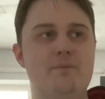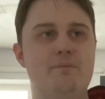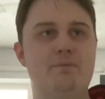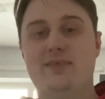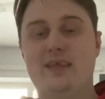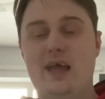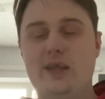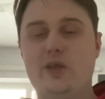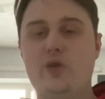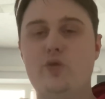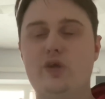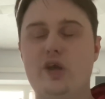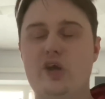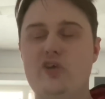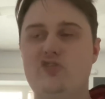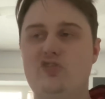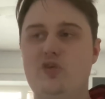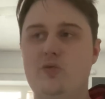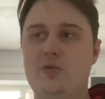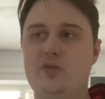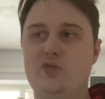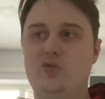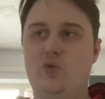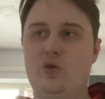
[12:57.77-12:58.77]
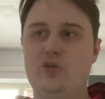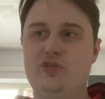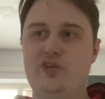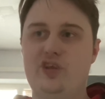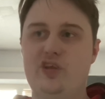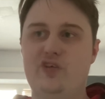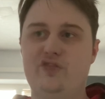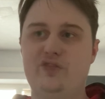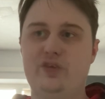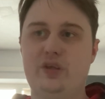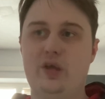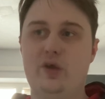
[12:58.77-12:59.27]
Thank you guys so much for watching
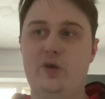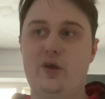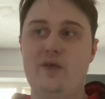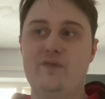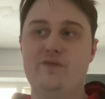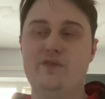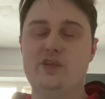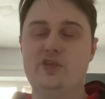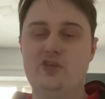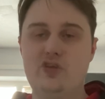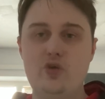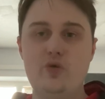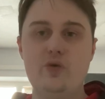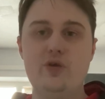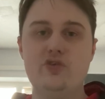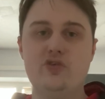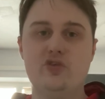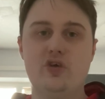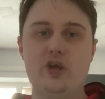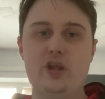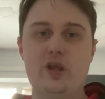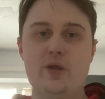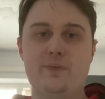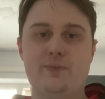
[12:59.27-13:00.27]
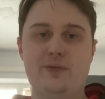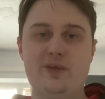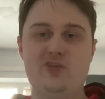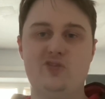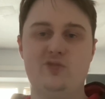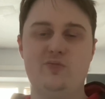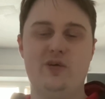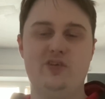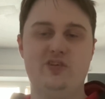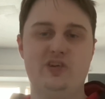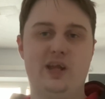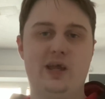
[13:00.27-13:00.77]
this video. If you do enjoyed it, please
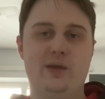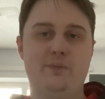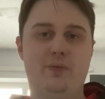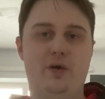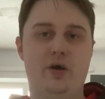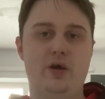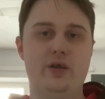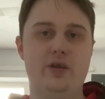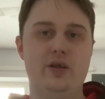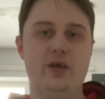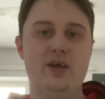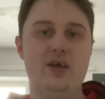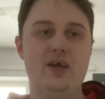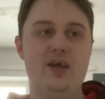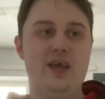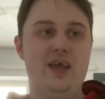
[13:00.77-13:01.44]
smash the like button.